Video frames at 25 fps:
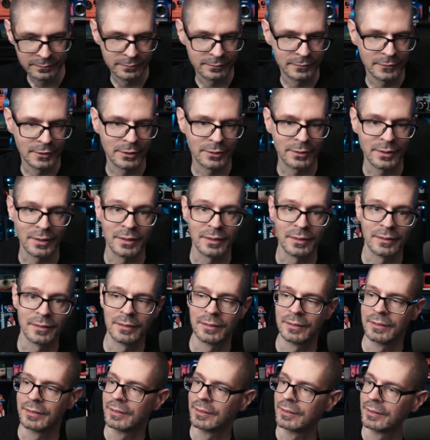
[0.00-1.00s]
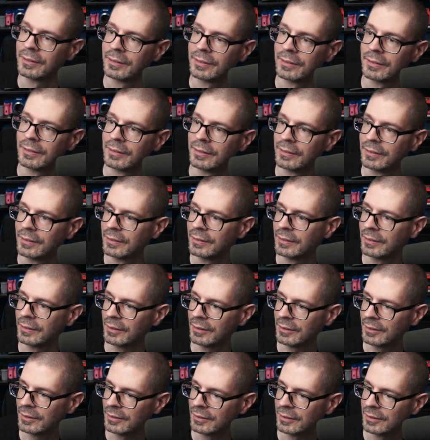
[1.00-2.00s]
All right,
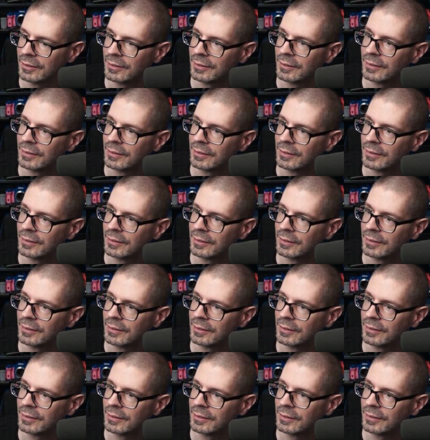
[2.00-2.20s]
let's